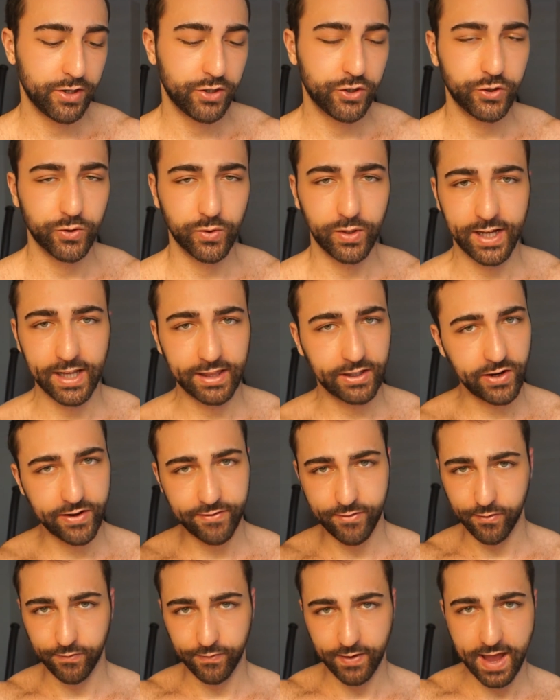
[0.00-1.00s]
should get
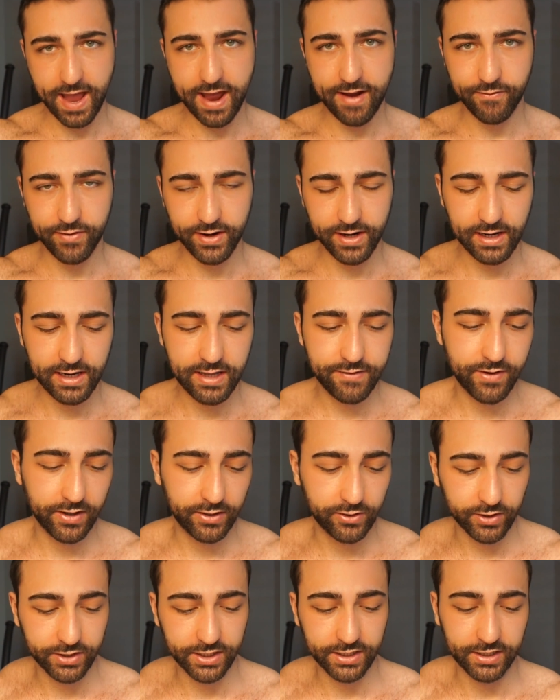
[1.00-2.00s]
rid of every liver
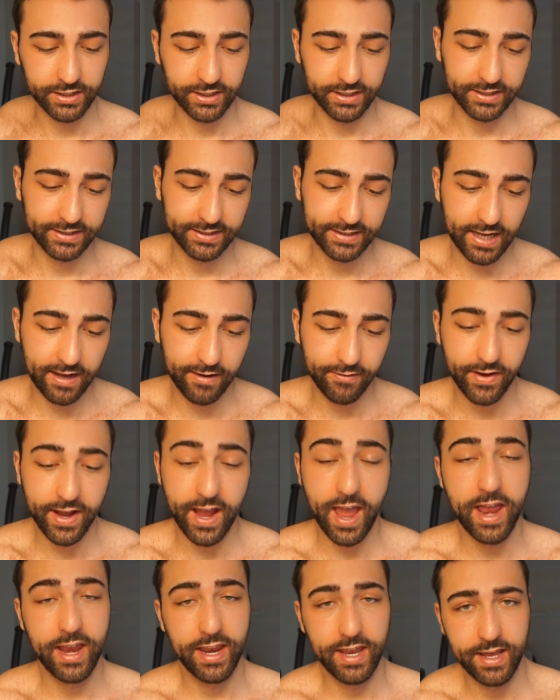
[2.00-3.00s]
toxicity stuff
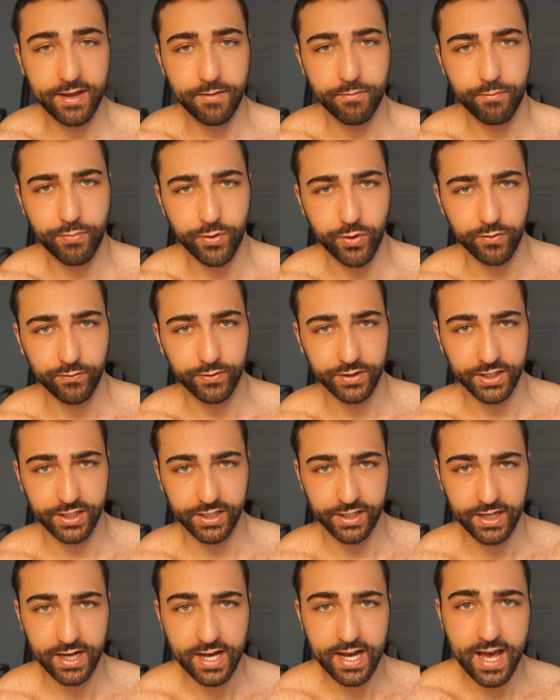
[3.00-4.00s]
and improve
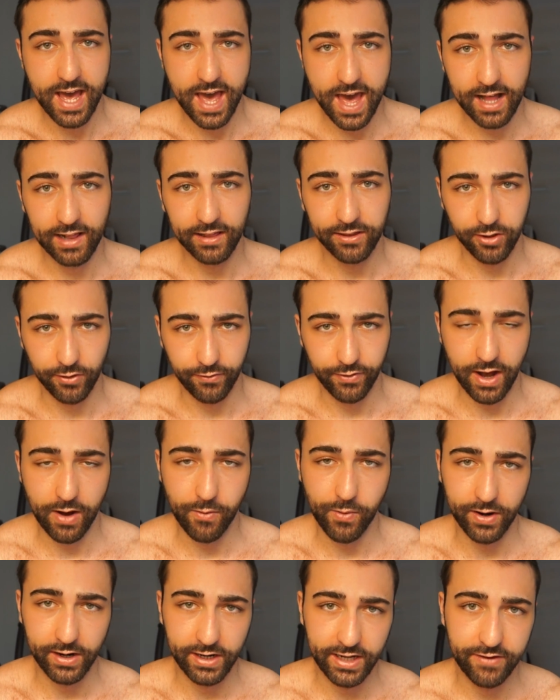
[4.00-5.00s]
the health of
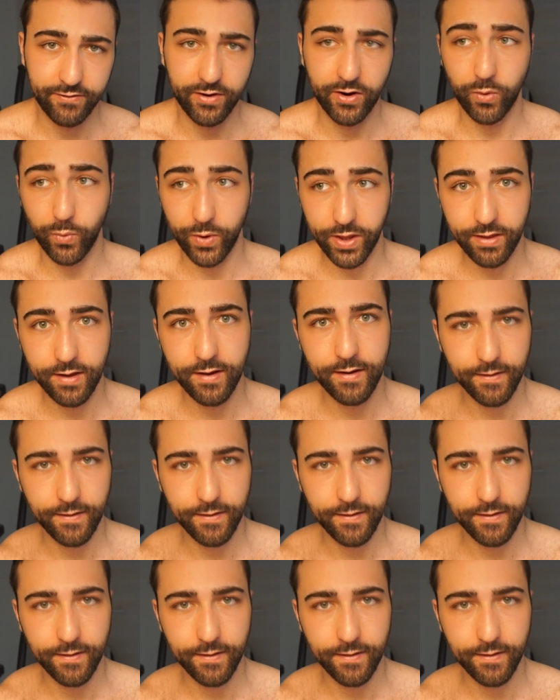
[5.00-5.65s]
our liver with